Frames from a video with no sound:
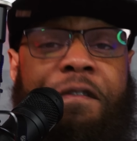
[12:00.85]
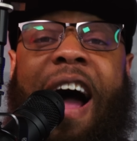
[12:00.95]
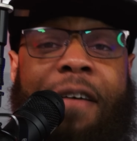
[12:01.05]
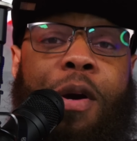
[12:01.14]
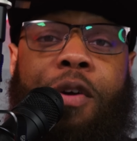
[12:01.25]

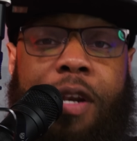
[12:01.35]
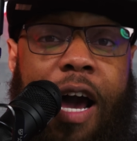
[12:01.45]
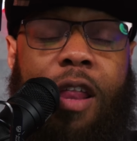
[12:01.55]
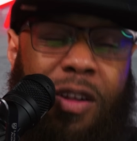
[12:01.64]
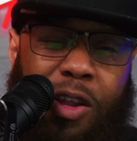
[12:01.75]
$5 million,
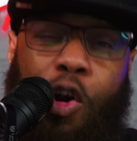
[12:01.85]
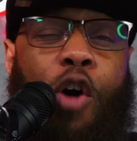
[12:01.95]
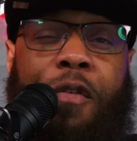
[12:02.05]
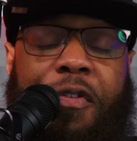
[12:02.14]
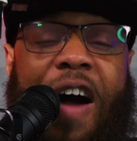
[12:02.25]
a little
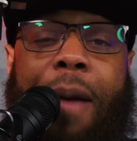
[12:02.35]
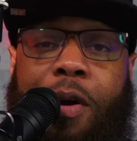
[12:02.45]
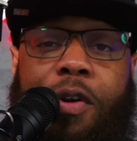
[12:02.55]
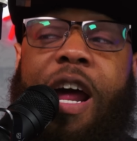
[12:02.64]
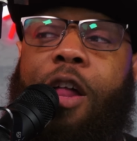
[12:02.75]
over $5
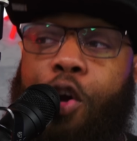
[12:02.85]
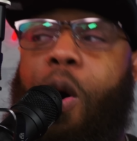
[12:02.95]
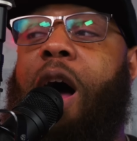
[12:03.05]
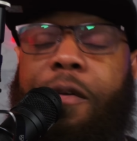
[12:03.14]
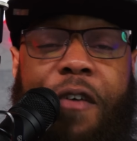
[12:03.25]
million
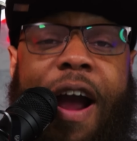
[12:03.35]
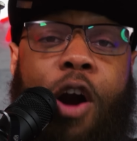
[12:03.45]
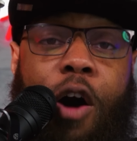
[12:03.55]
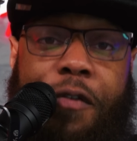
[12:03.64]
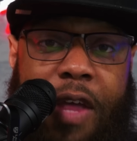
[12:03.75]

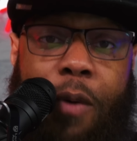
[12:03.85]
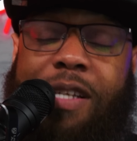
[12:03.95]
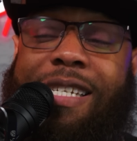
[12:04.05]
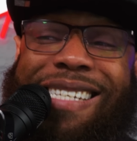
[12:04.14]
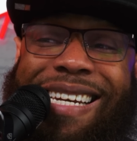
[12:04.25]
qualifying offer that
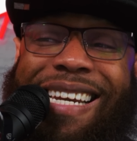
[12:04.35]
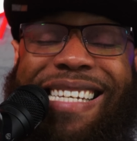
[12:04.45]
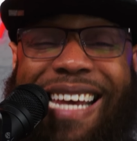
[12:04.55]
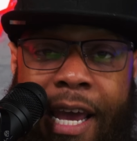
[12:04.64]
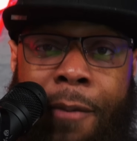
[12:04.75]
was
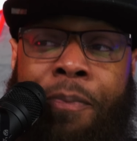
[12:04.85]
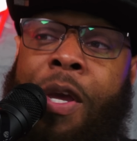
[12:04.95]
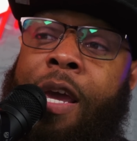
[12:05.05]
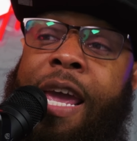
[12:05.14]
extended to him.